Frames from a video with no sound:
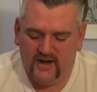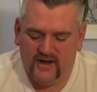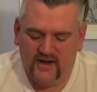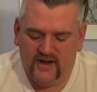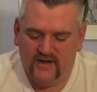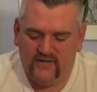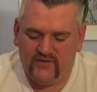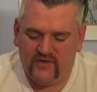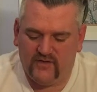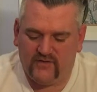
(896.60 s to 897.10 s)

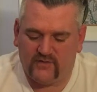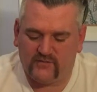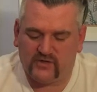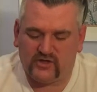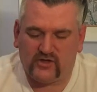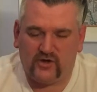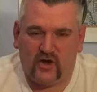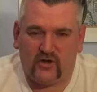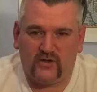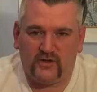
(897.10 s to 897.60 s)
If you're from
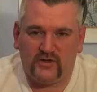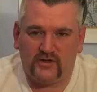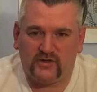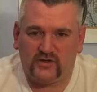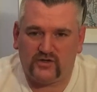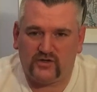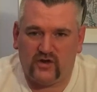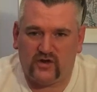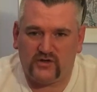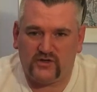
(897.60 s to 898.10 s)
Scotland, you're
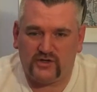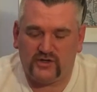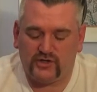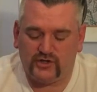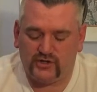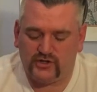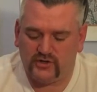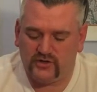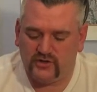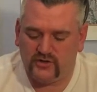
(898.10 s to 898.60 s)

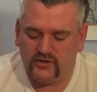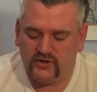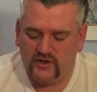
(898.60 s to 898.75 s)
Scottish.